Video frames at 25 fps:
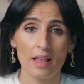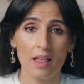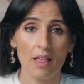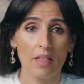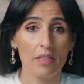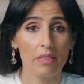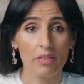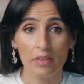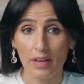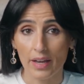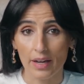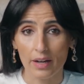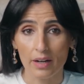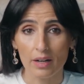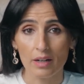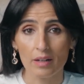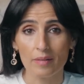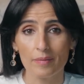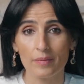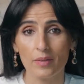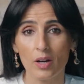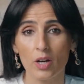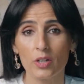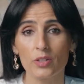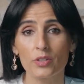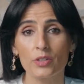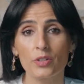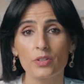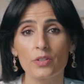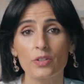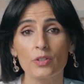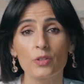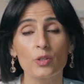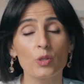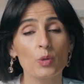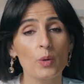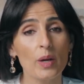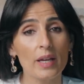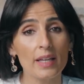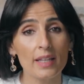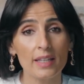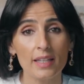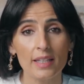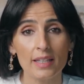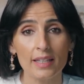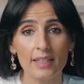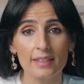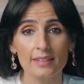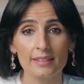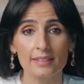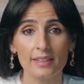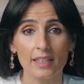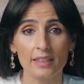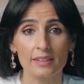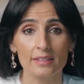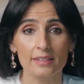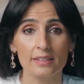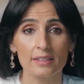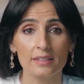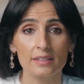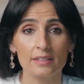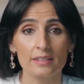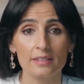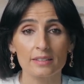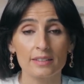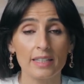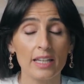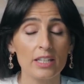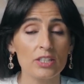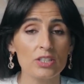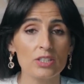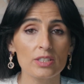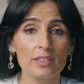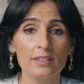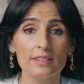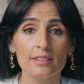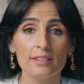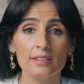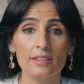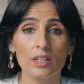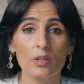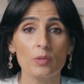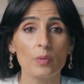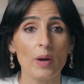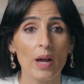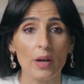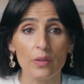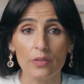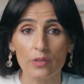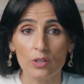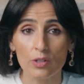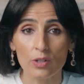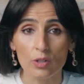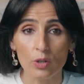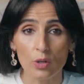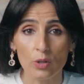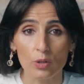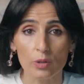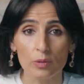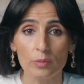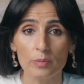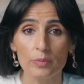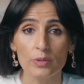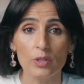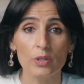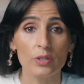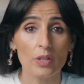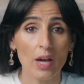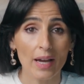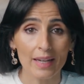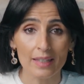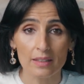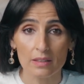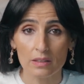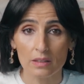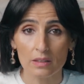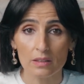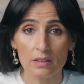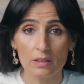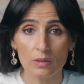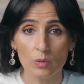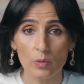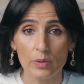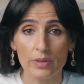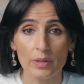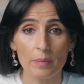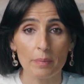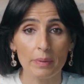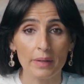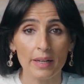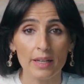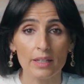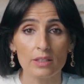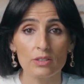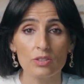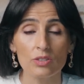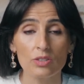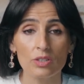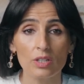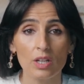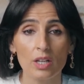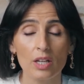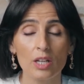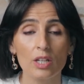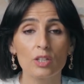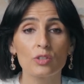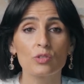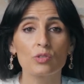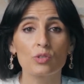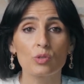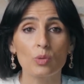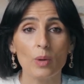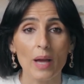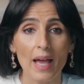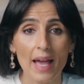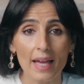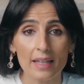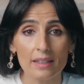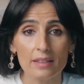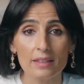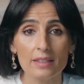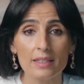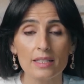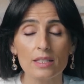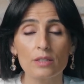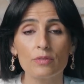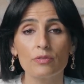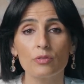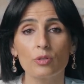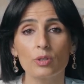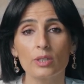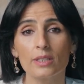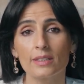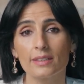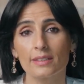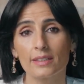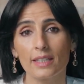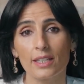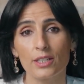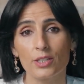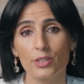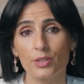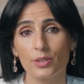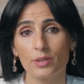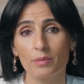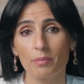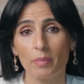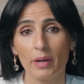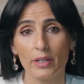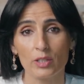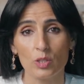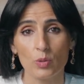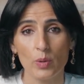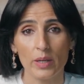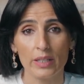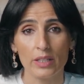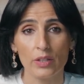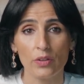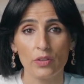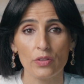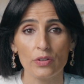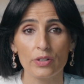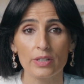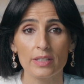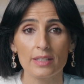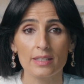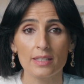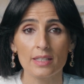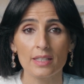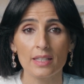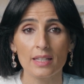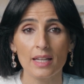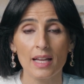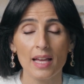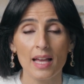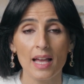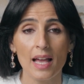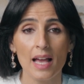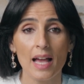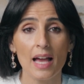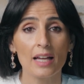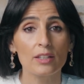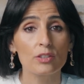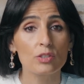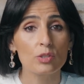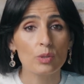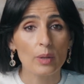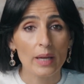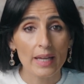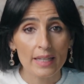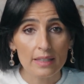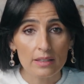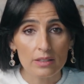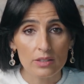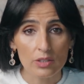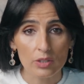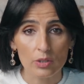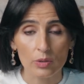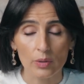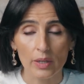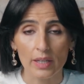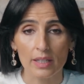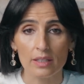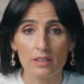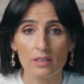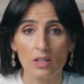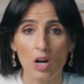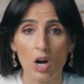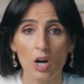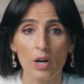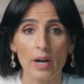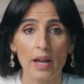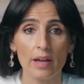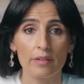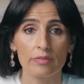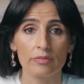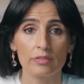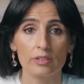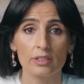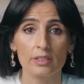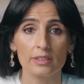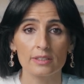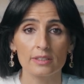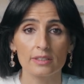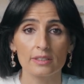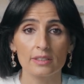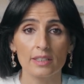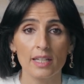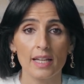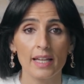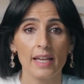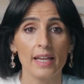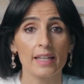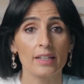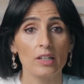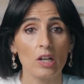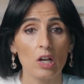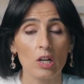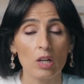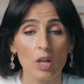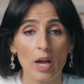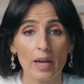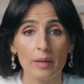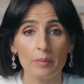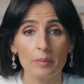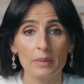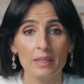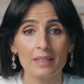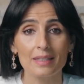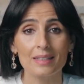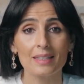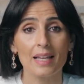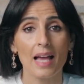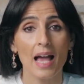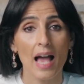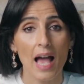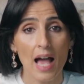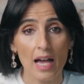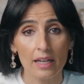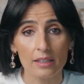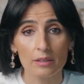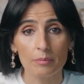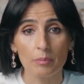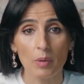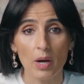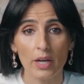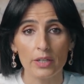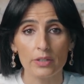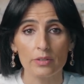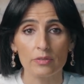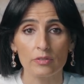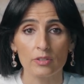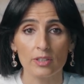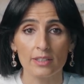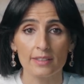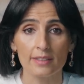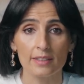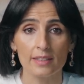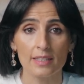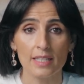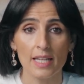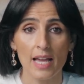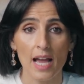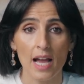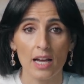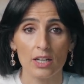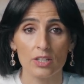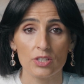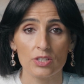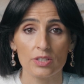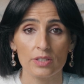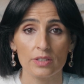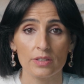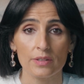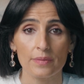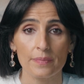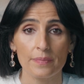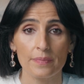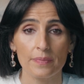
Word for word: There, under the UAE consensus, nations around the globe united with a pledge to end deforestation by 2030 and to integrate our efforts in climate and biodiversity action.